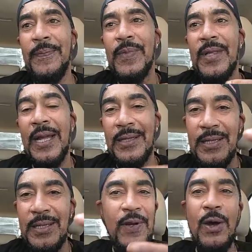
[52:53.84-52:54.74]
like the
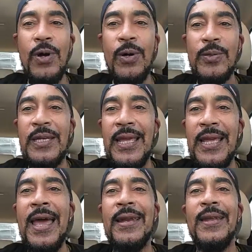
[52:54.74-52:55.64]
different logos that he
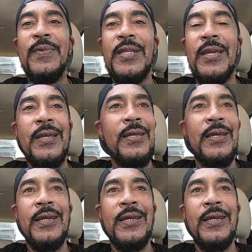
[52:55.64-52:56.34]
had and everything.